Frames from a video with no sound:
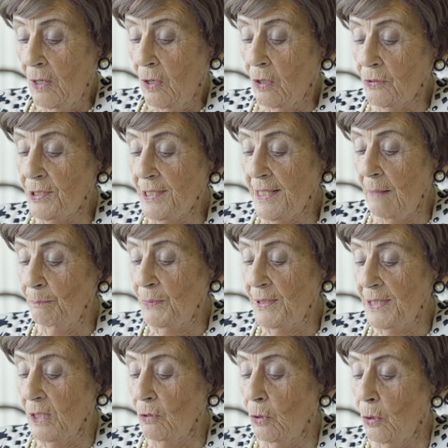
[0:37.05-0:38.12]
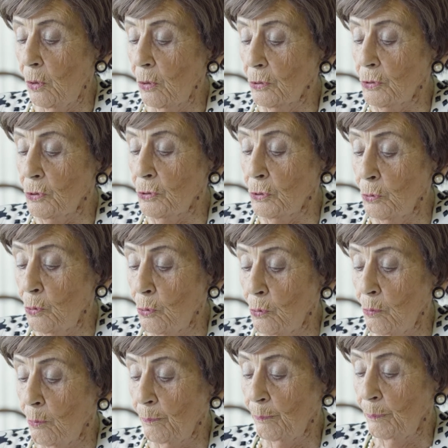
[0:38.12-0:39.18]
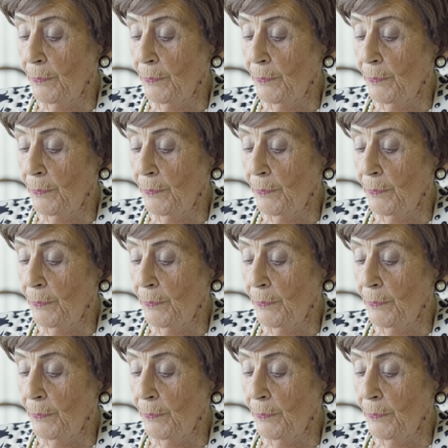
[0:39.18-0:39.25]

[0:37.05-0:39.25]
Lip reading: on something called Zoom